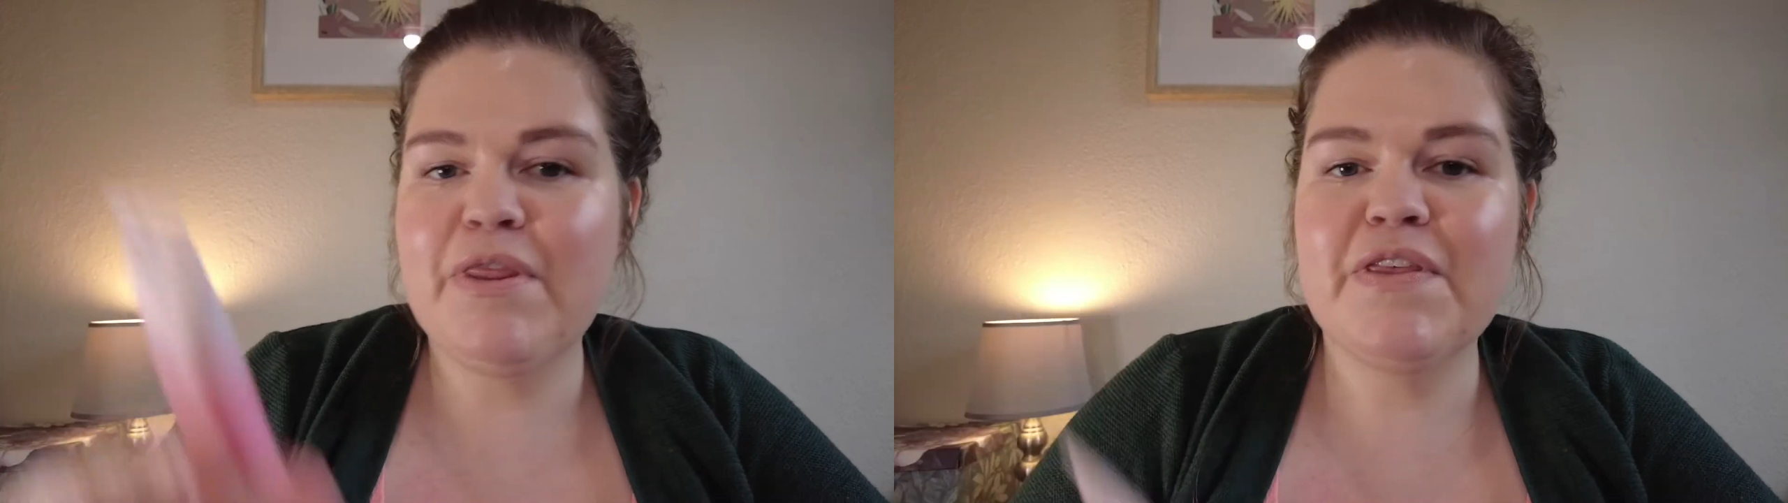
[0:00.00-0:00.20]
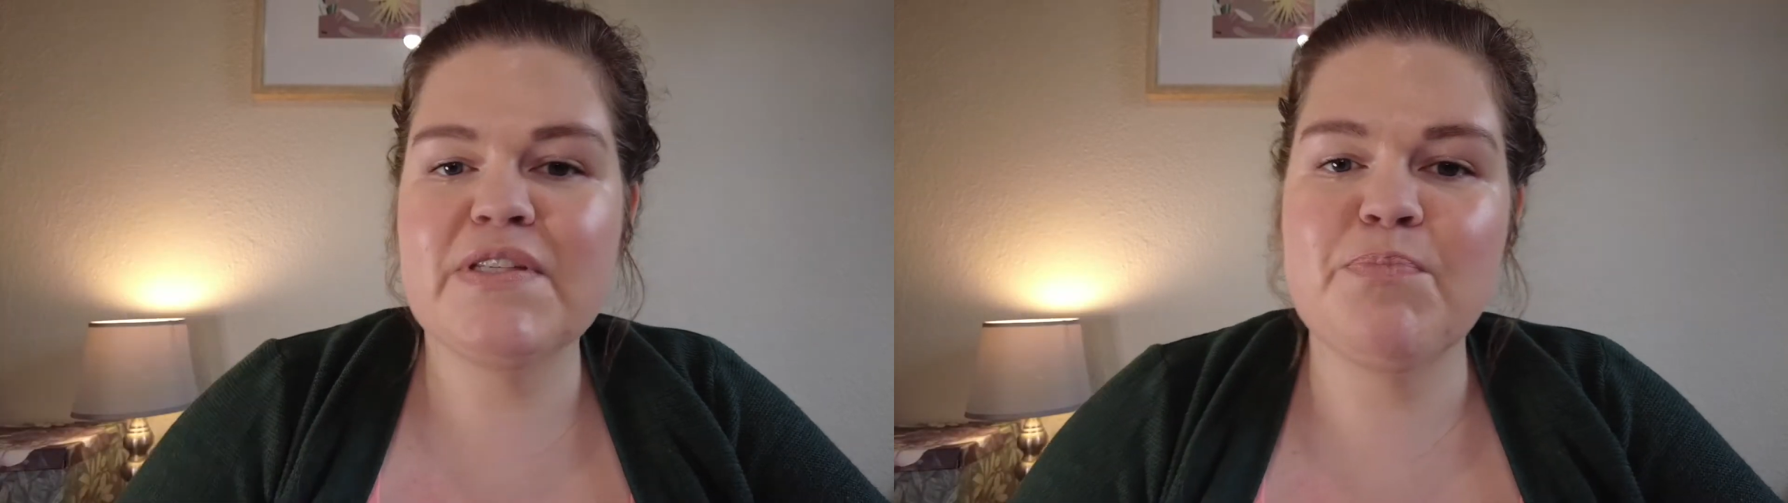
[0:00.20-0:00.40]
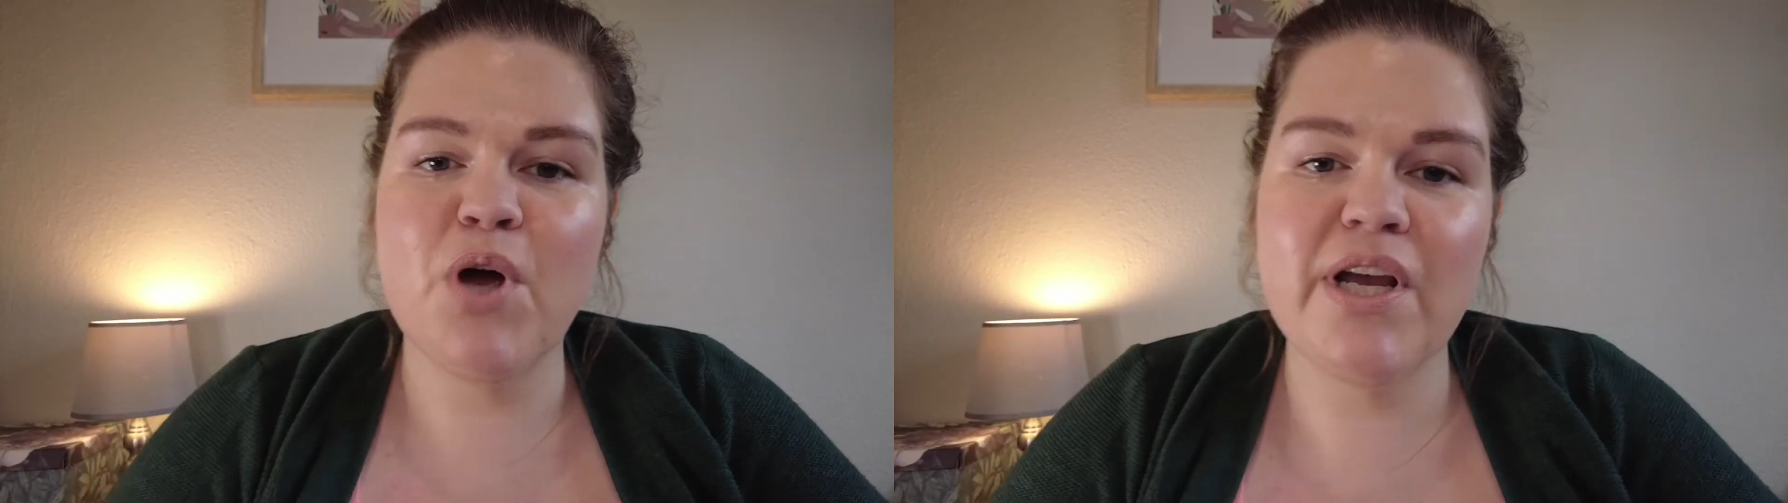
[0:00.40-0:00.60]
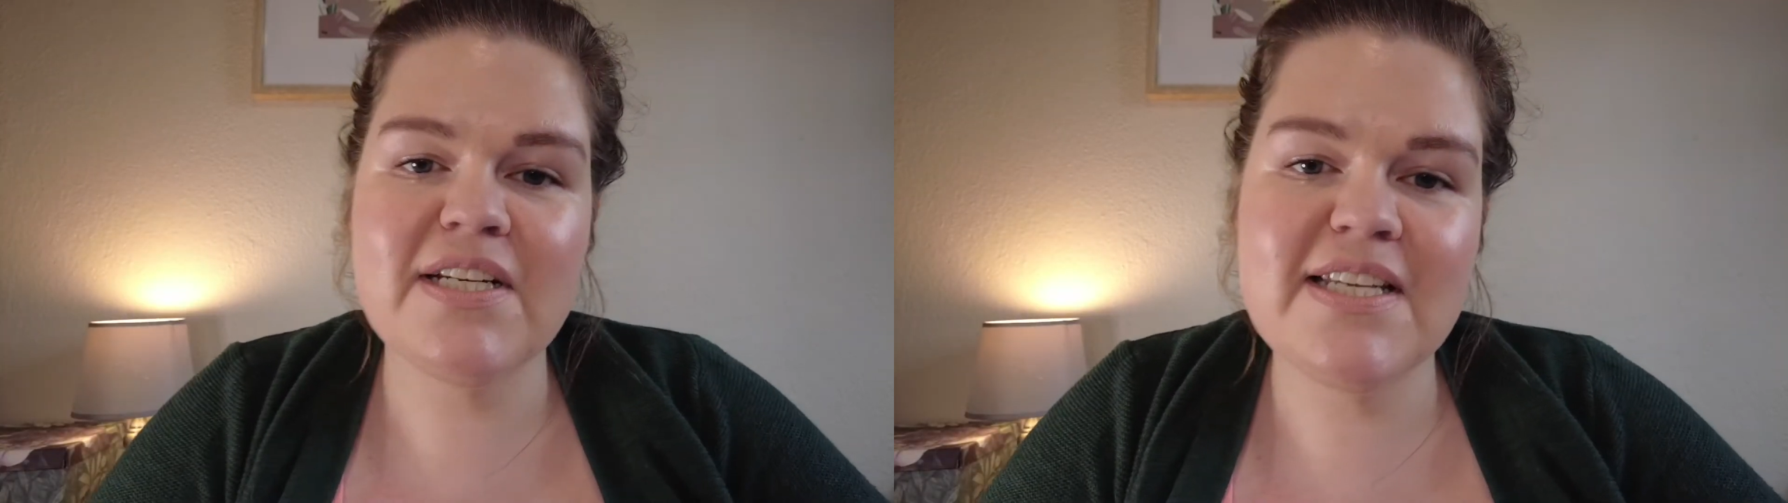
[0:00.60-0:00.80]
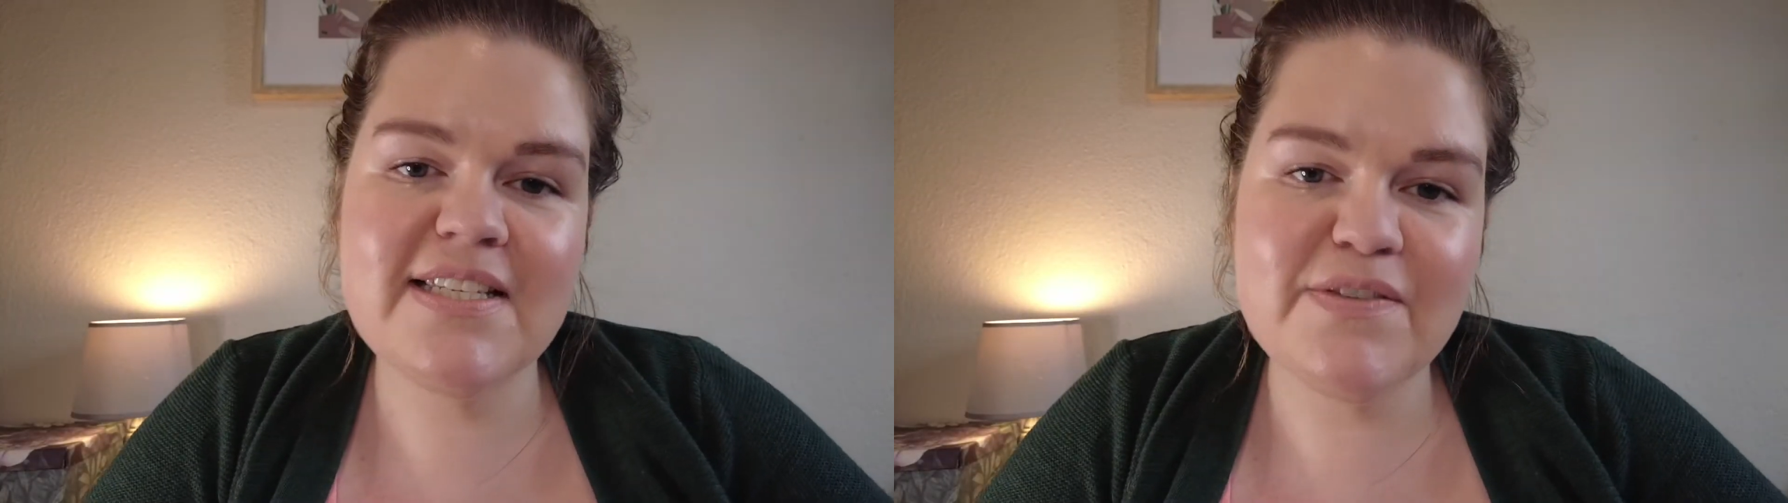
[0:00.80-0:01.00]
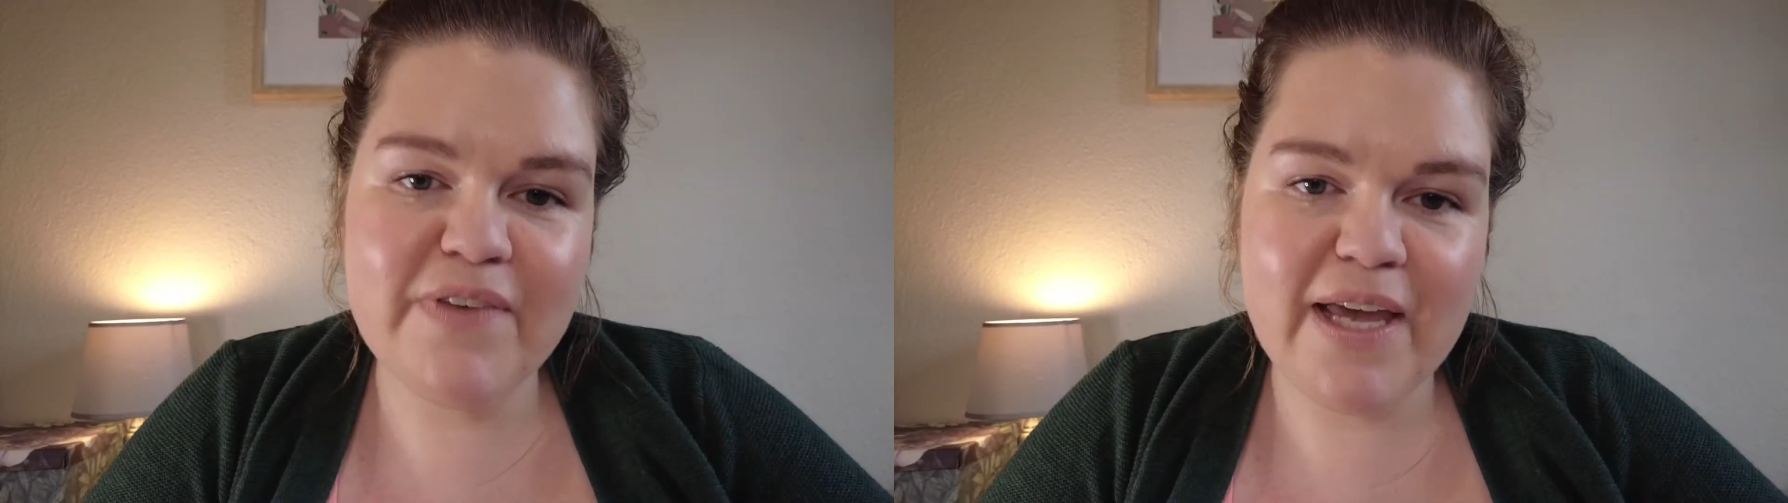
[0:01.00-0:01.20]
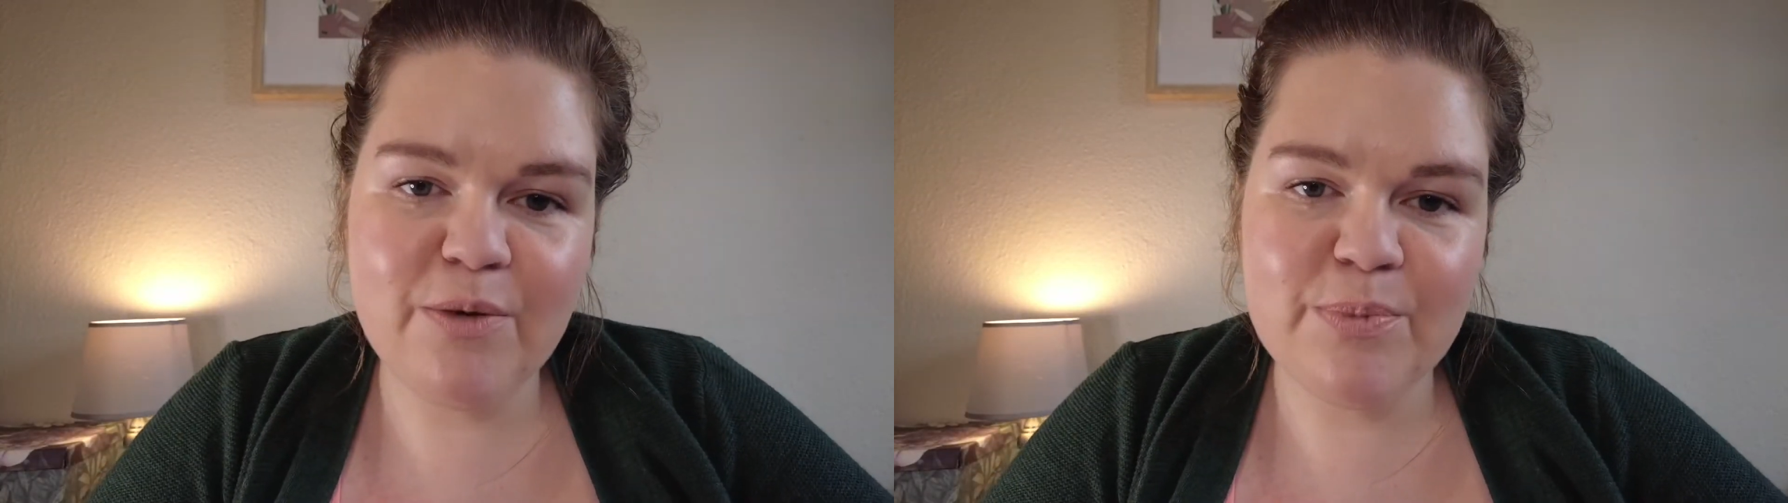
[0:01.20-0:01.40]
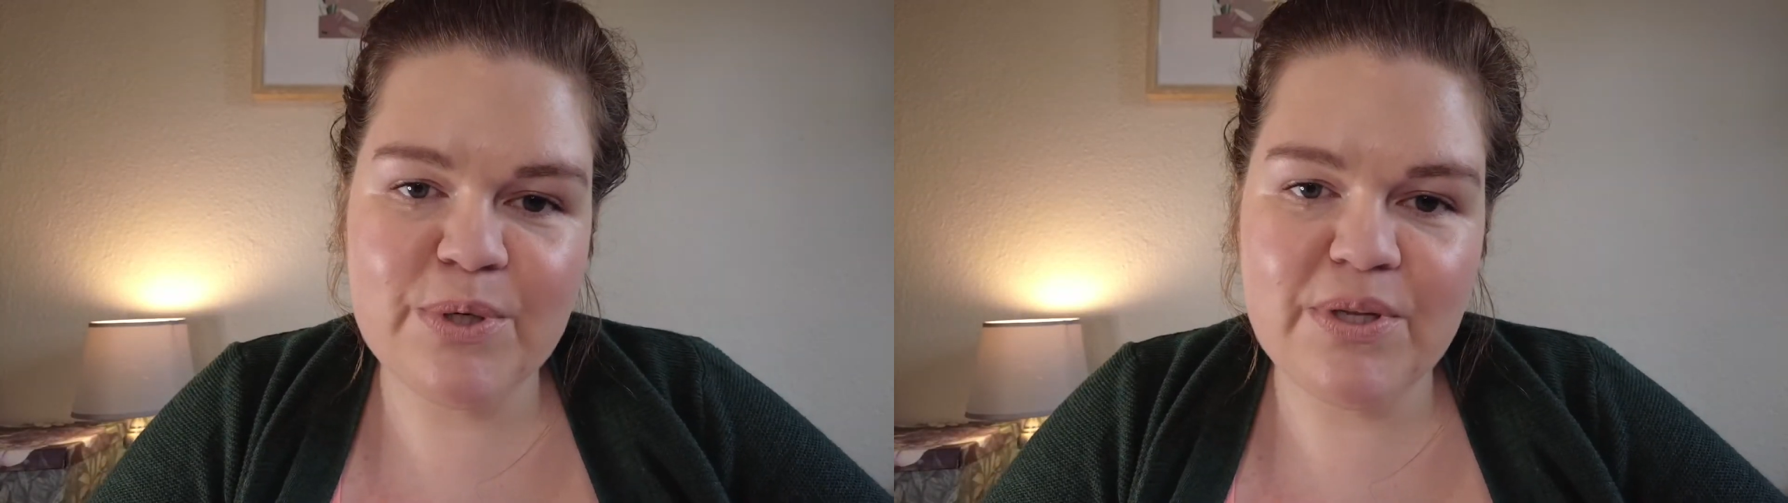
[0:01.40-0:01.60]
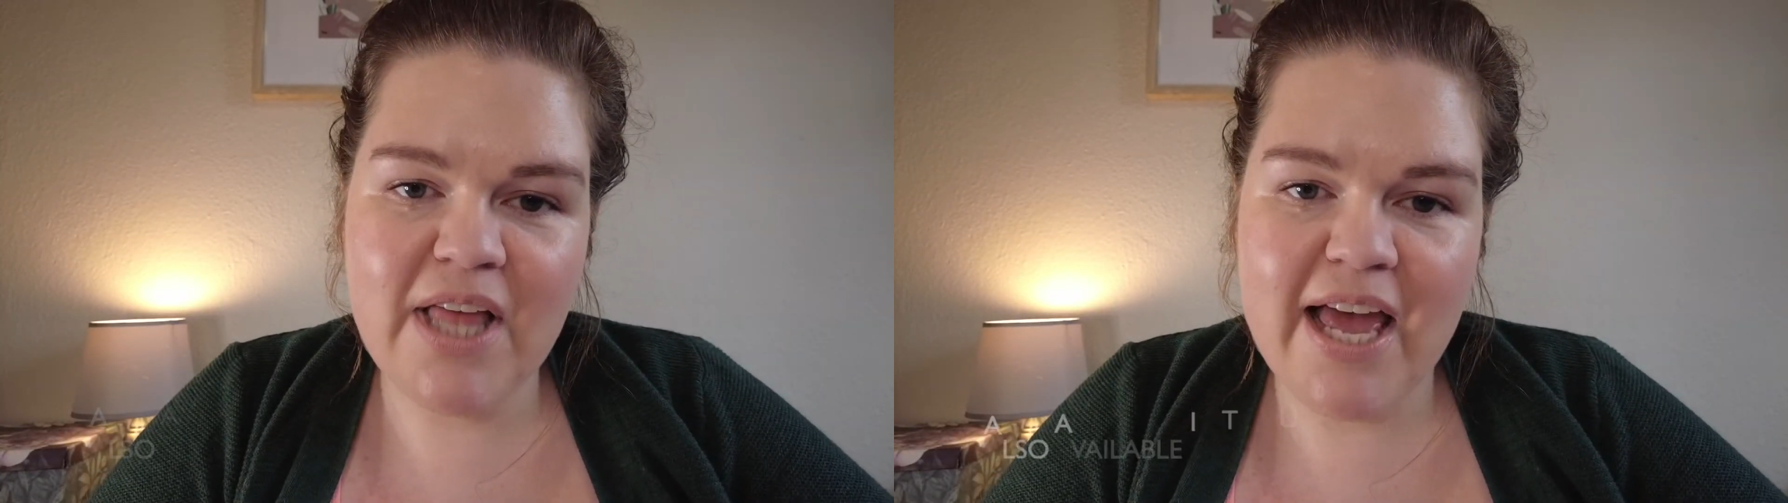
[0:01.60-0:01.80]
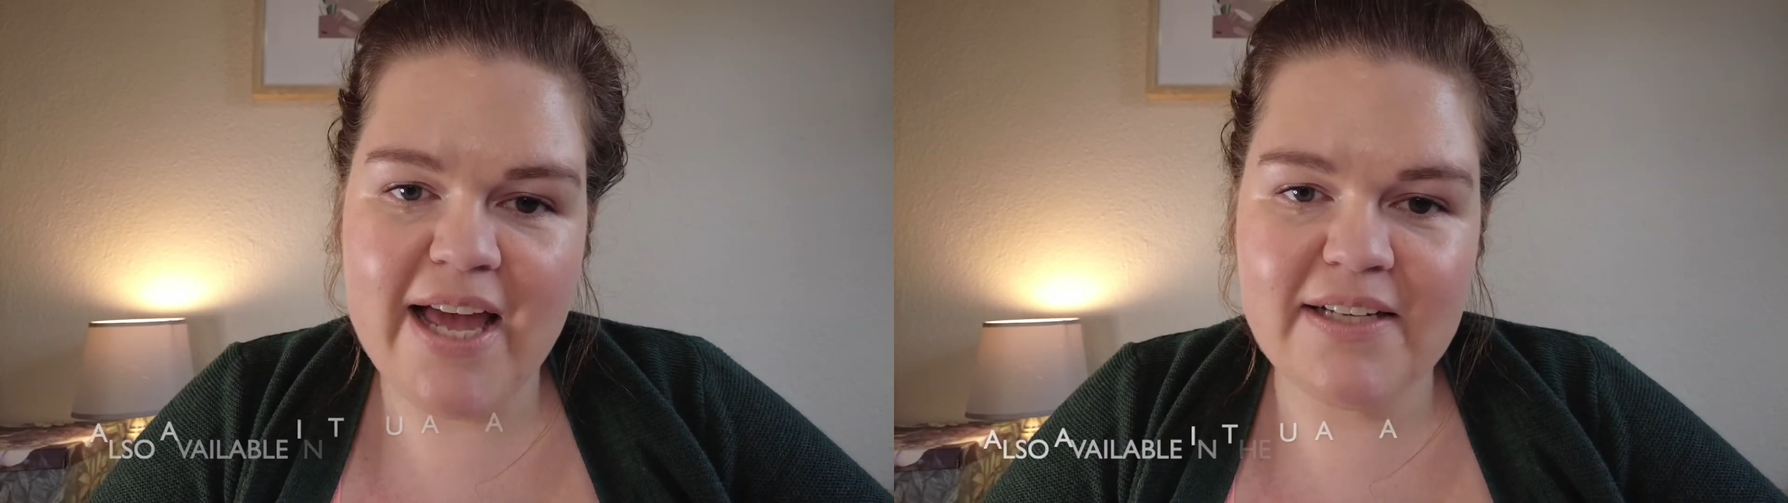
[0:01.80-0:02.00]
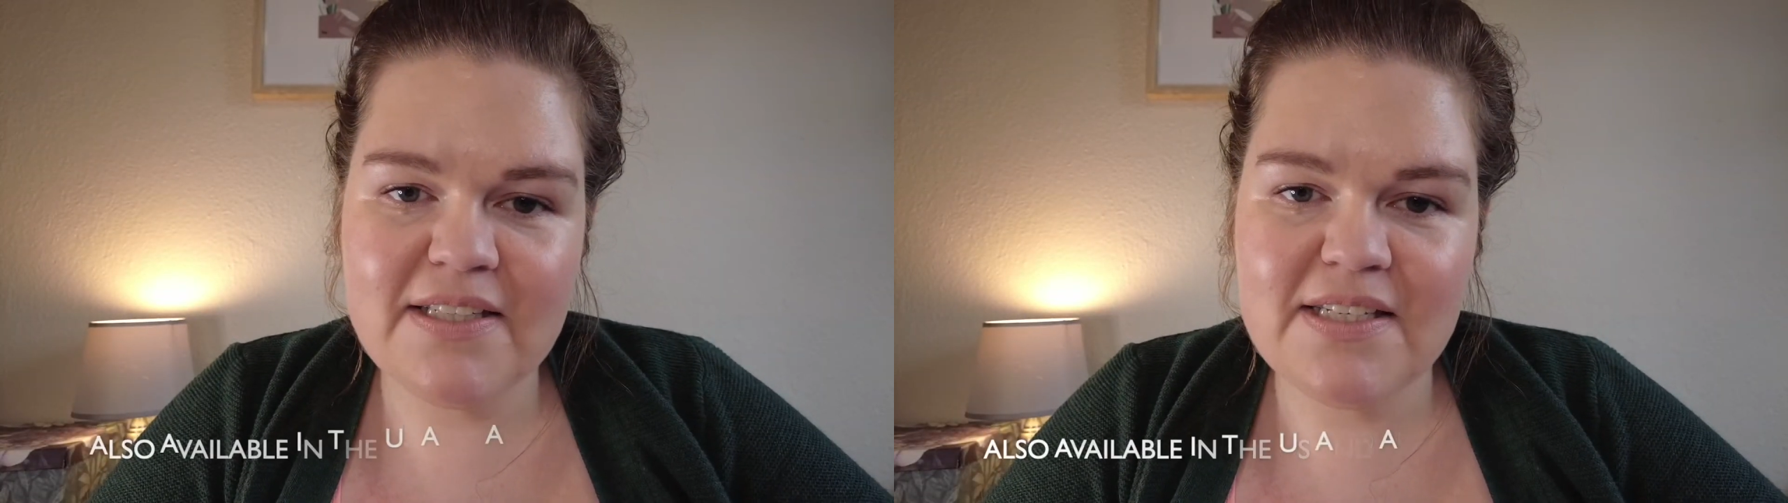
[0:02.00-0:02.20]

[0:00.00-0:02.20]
This product is available at